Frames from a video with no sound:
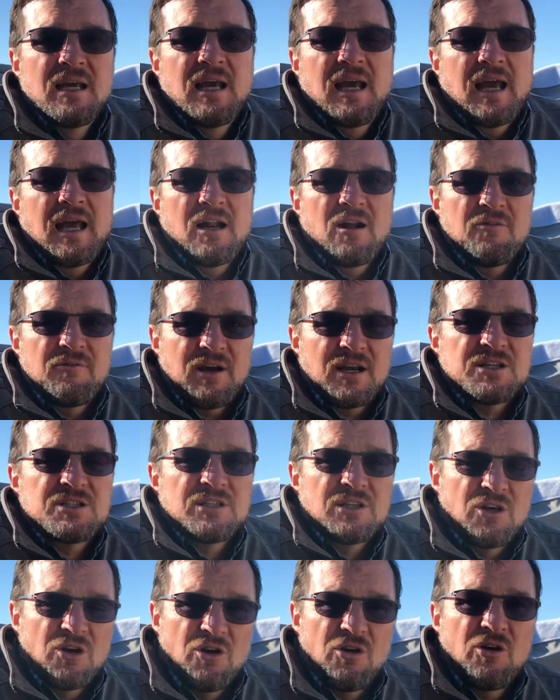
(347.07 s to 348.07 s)
And I've
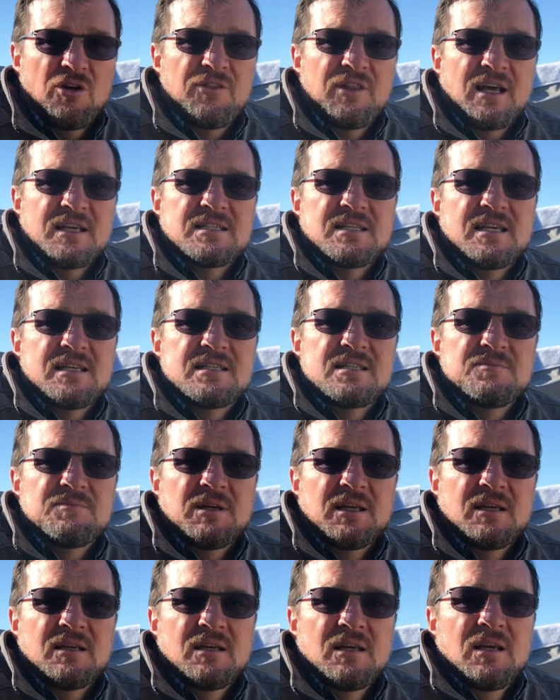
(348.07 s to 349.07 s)
actually heard that said to
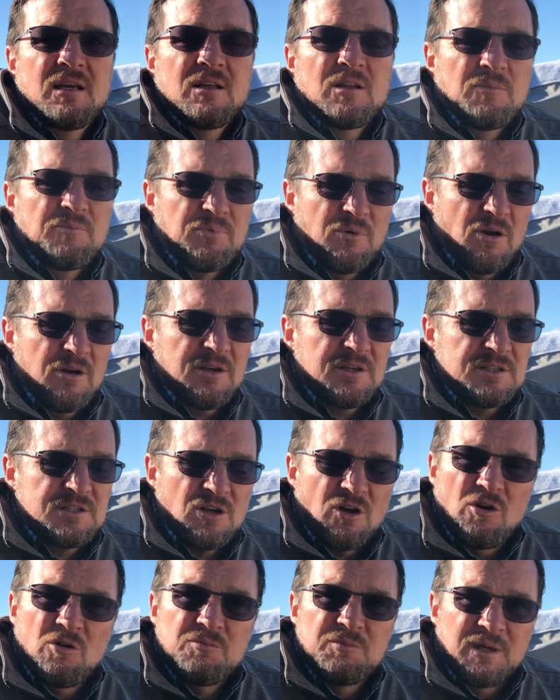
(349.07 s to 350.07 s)
me. The broker
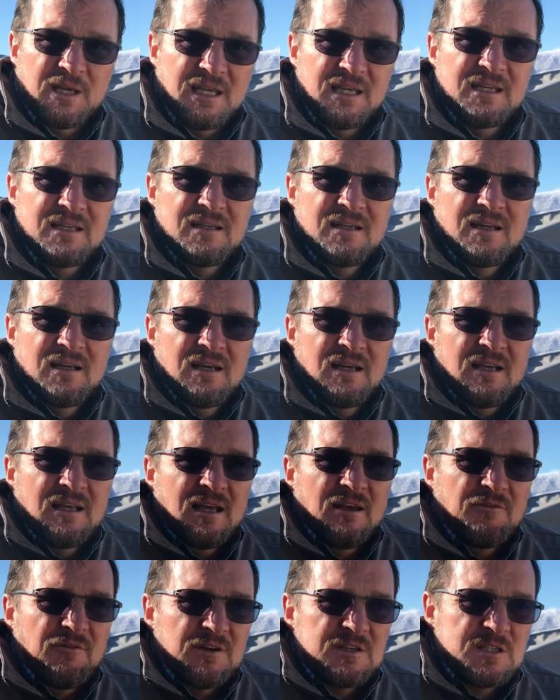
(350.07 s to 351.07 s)
told me
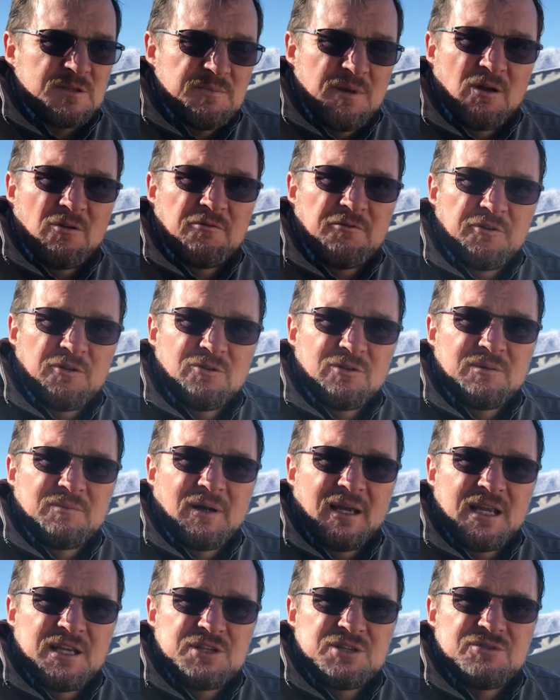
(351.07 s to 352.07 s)
if I smelt fuel in
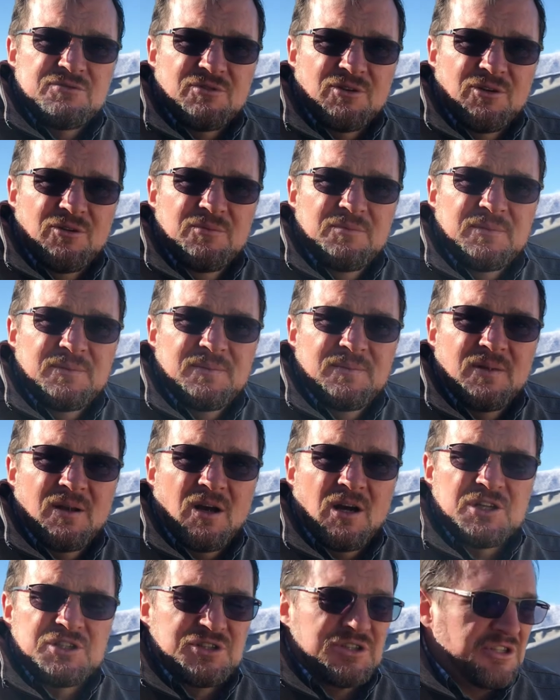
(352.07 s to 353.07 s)
my engine room,
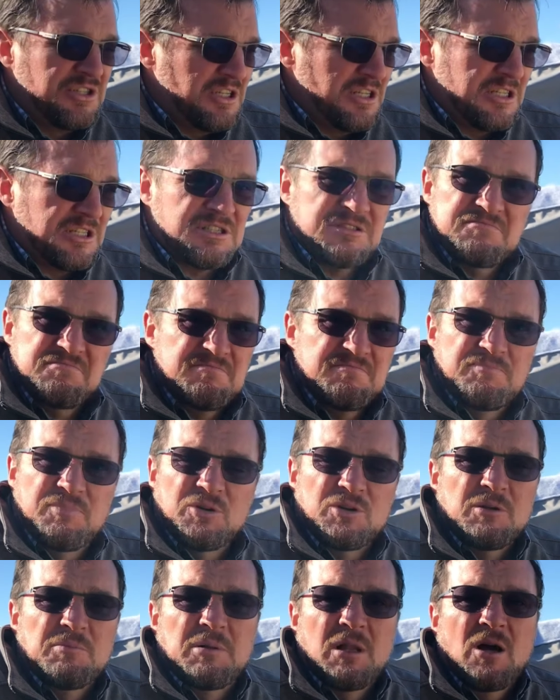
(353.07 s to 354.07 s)
I should just
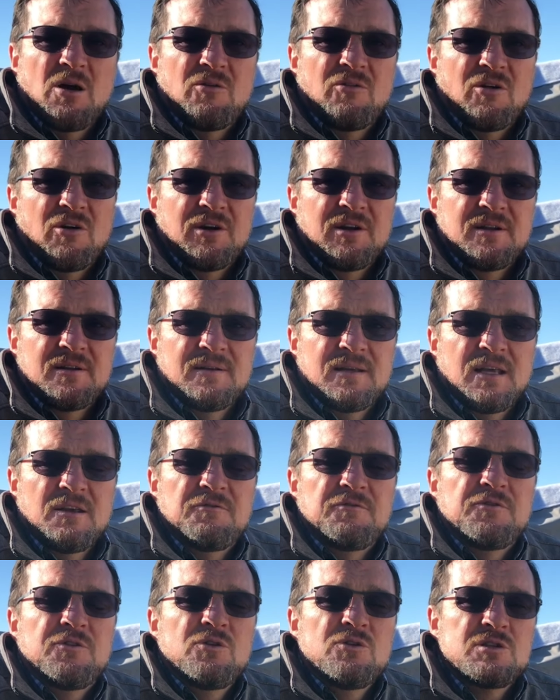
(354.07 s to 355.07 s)
put the blower on.
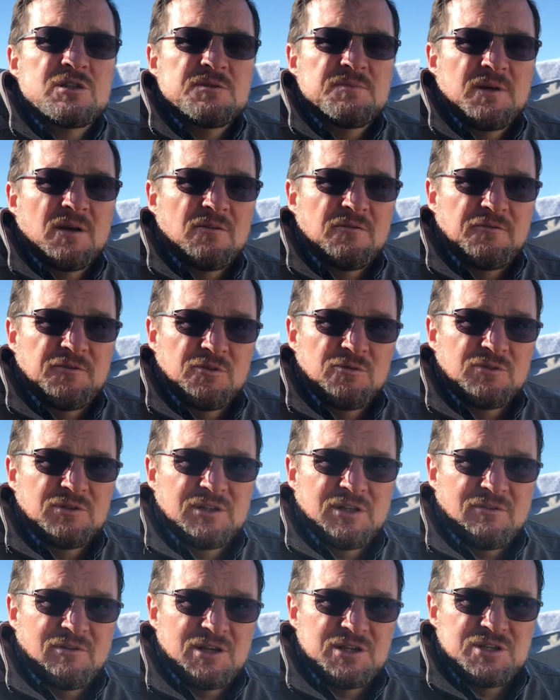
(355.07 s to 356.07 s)
If you smell fuel in
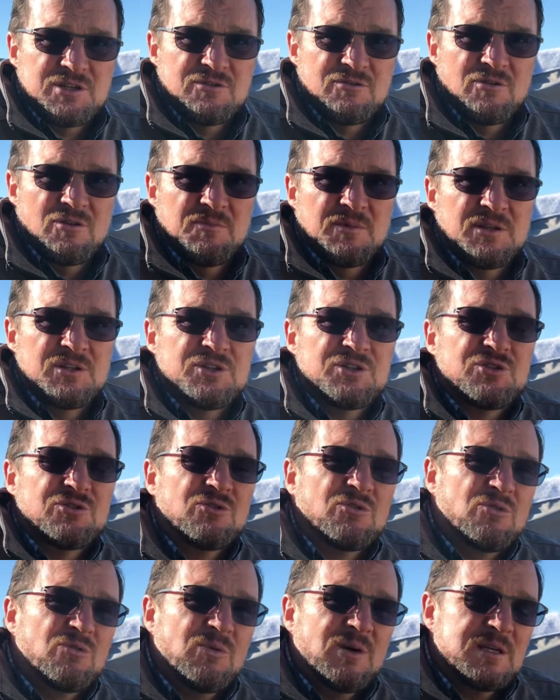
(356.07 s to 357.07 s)
your engine room, and you should
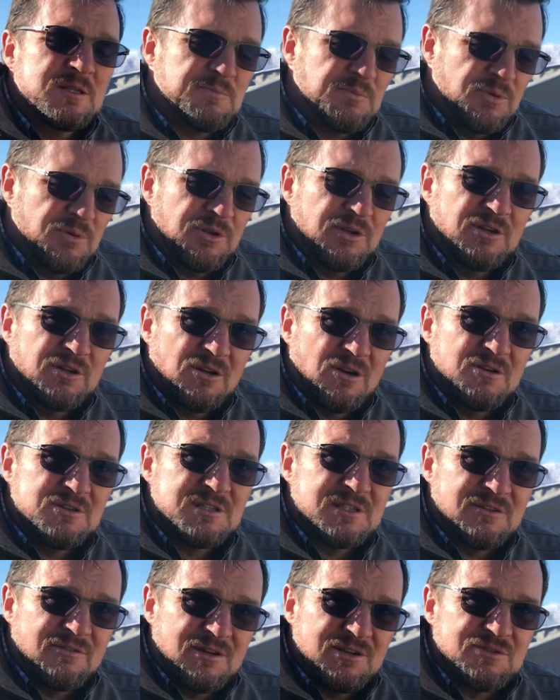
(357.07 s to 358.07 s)
always put your nose
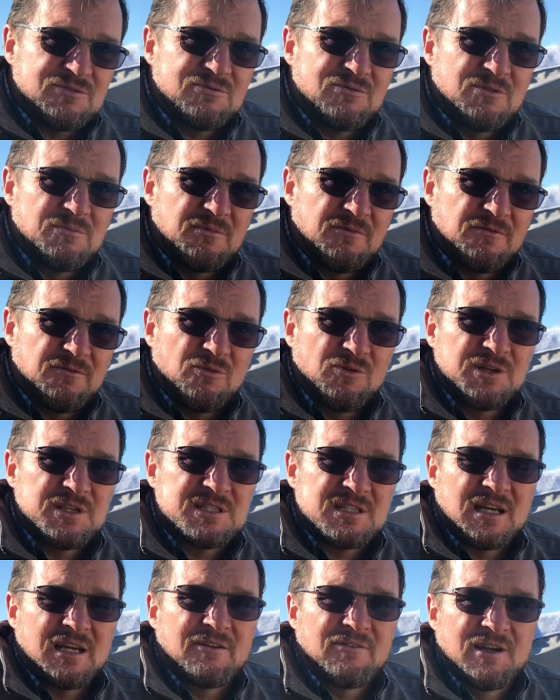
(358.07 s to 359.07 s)
in your engine room before you
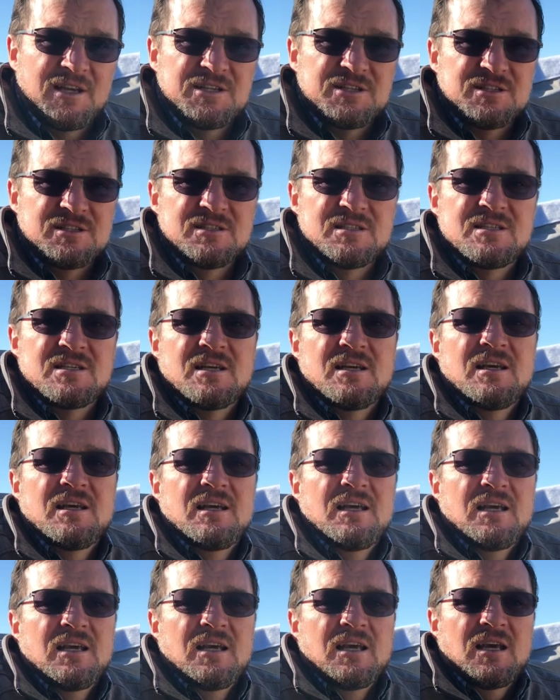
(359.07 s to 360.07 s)
start your engines,
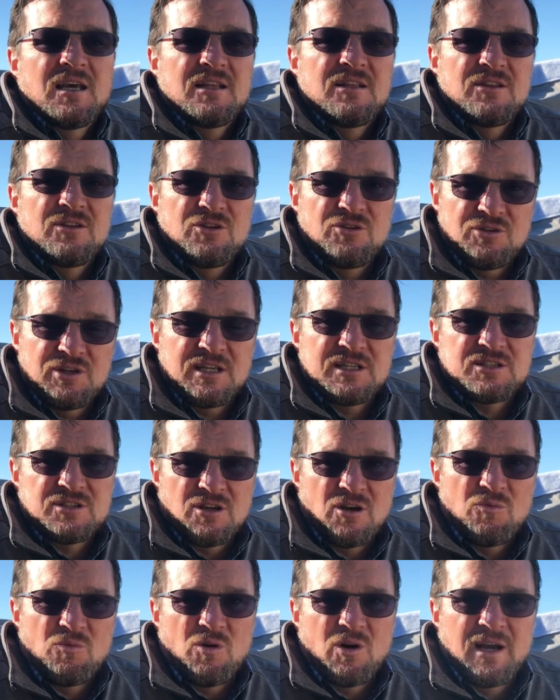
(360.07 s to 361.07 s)
you need to
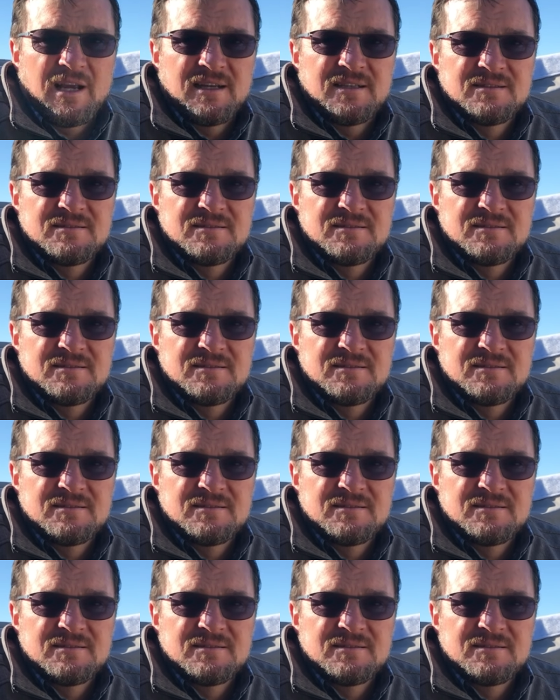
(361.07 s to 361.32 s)
know why.